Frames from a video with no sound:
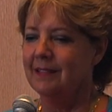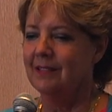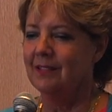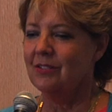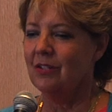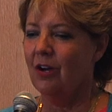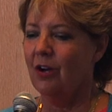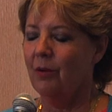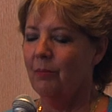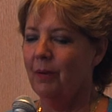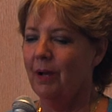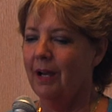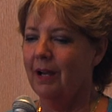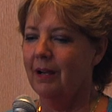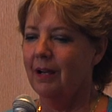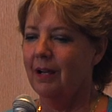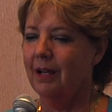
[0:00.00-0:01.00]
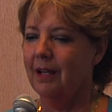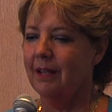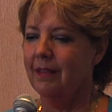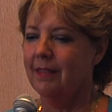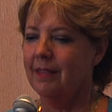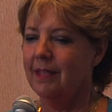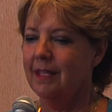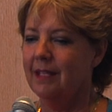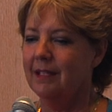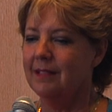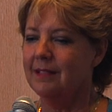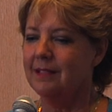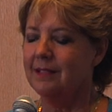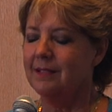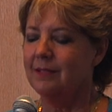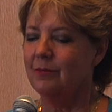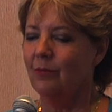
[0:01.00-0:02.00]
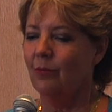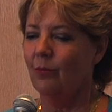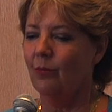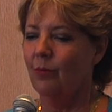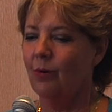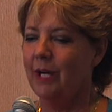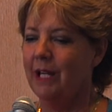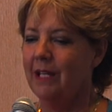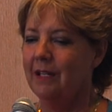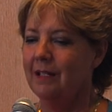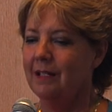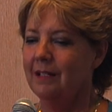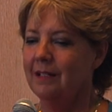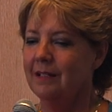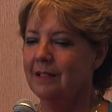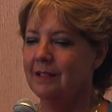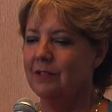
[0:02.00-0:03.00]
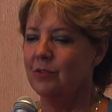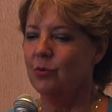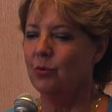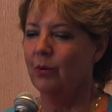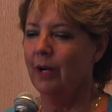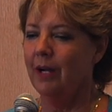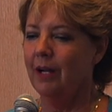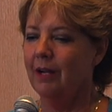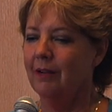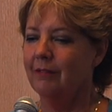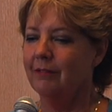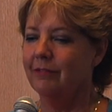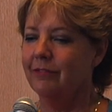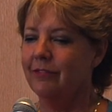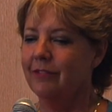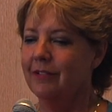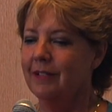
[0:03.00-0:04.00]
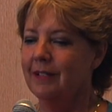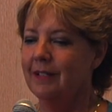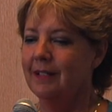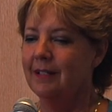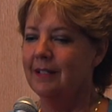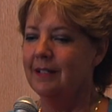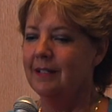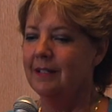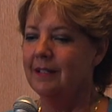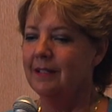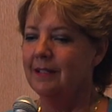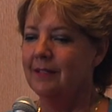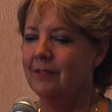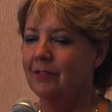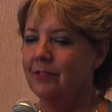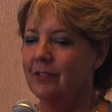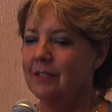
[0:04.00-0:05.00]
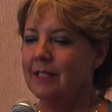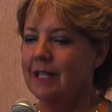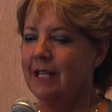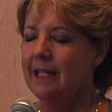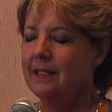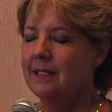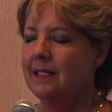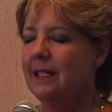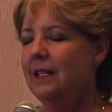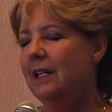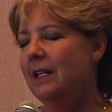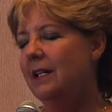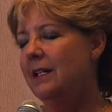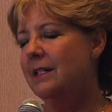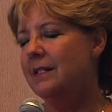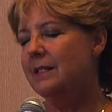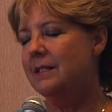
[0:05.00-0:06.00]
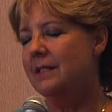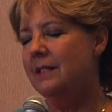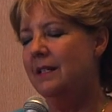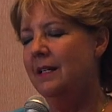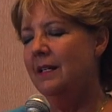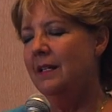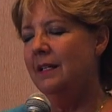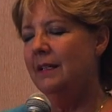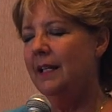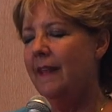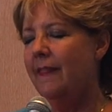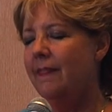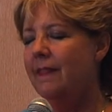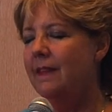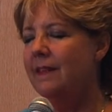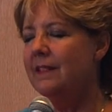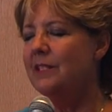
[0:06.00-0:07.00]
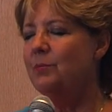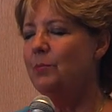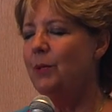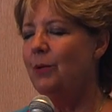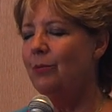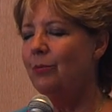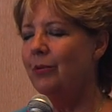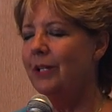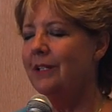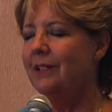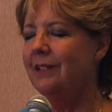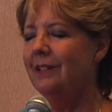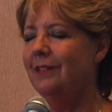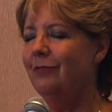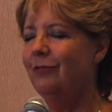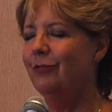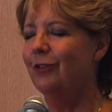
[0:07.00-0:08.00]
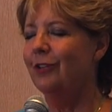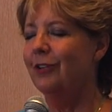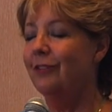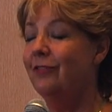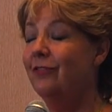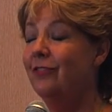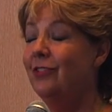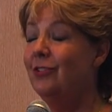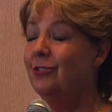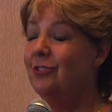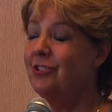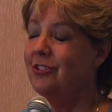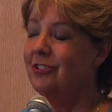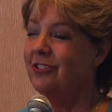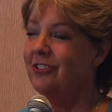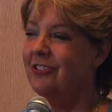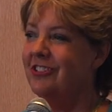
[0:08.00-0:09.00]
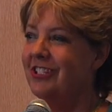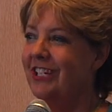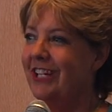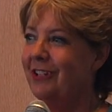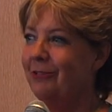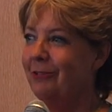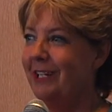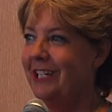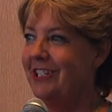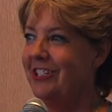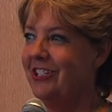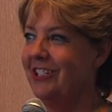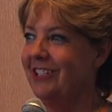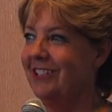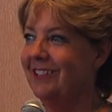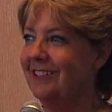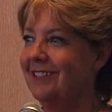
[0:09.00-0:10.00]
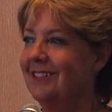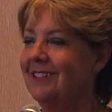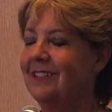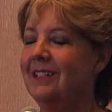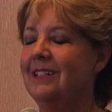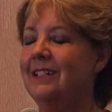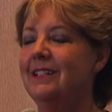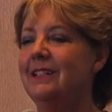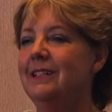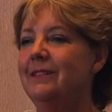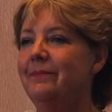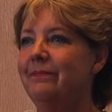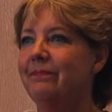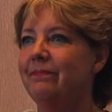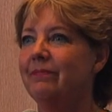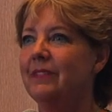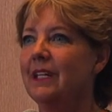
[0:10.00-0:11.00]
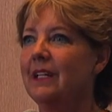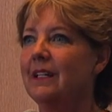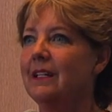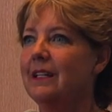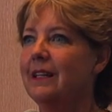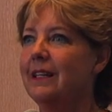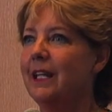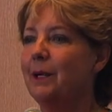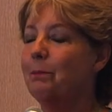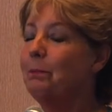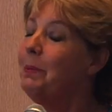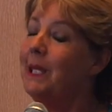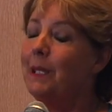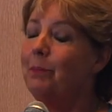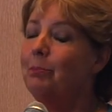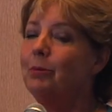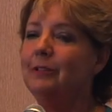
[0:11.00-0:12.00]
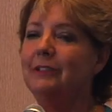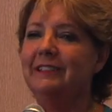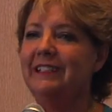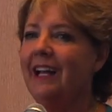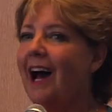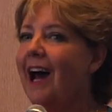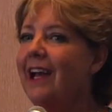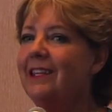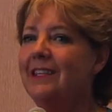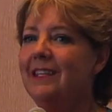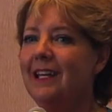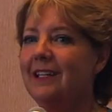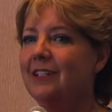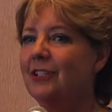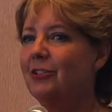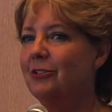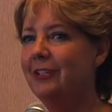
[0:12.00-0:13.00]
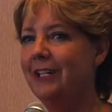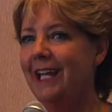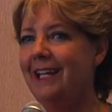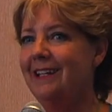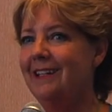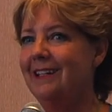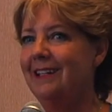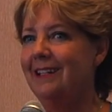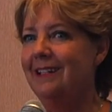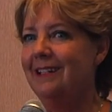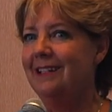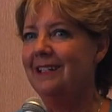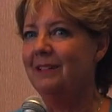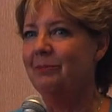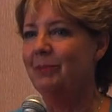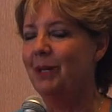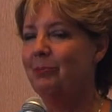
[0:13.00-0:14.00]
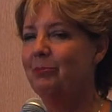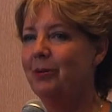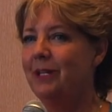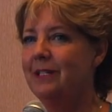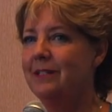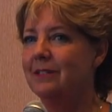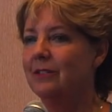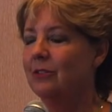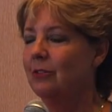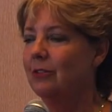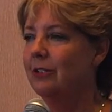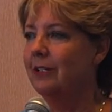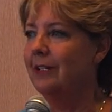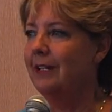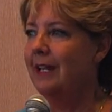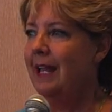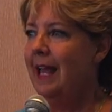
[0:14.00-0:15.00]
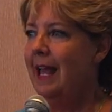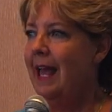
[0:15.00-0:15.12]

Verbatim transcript: Psalm, I think it's one twelve, verse eighteen, and it's, "Let this be written for a future generation, that a people not yet created may praise the Lord."